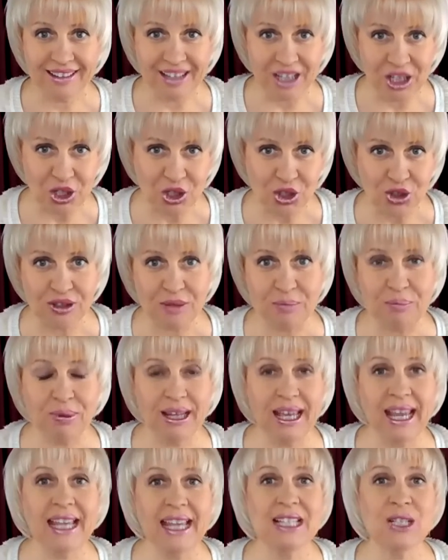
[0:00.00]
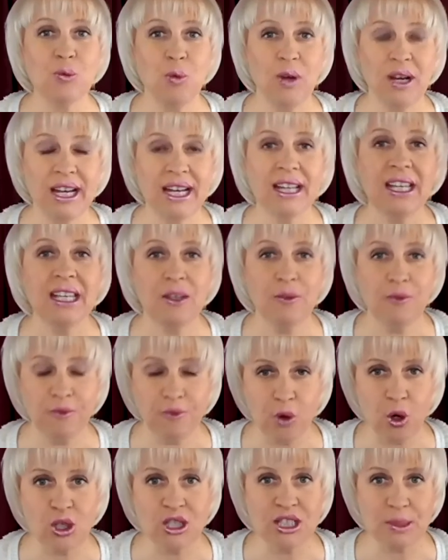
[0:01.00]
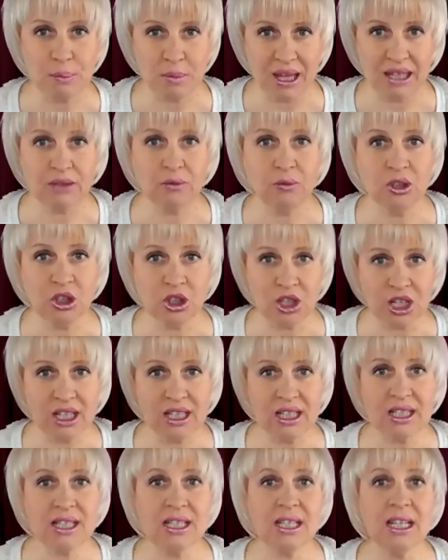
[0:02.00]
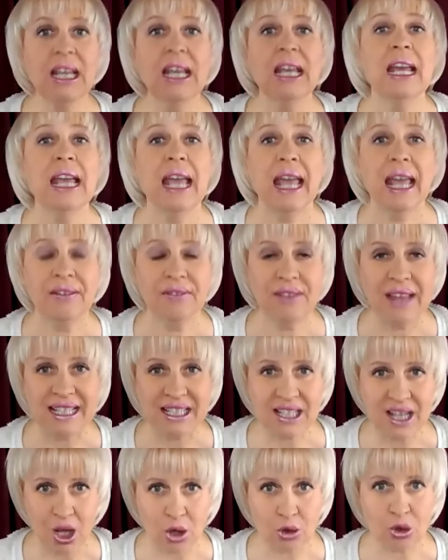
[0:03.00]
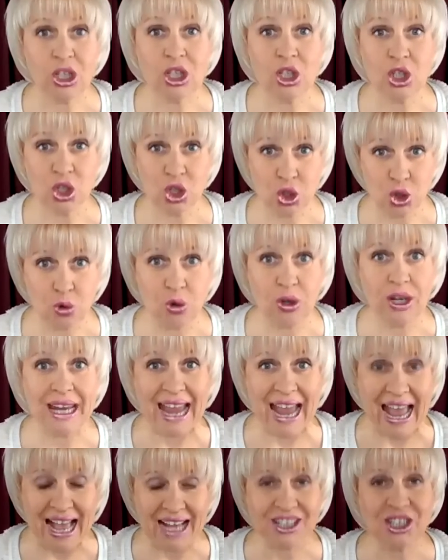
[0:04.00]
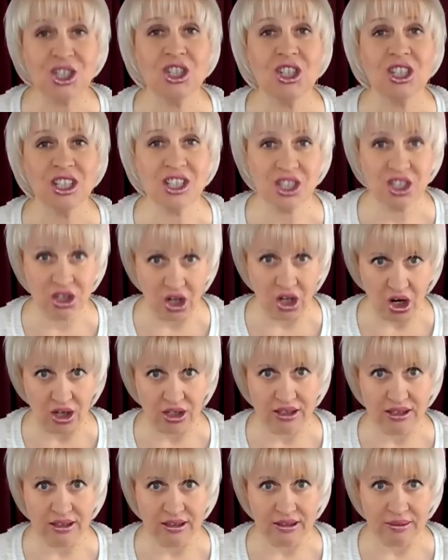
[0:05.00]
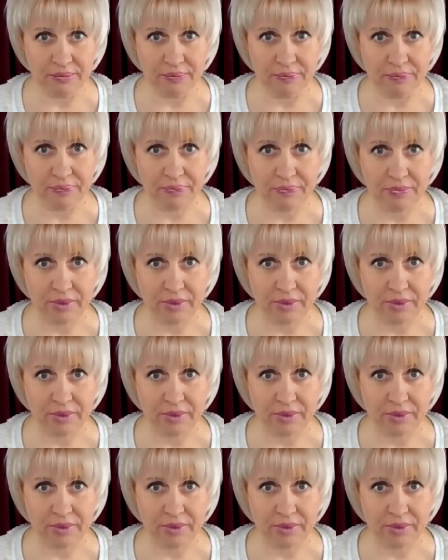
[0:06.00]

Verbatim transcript: into the place where he first met with Trinity, and that's how his journey actually started.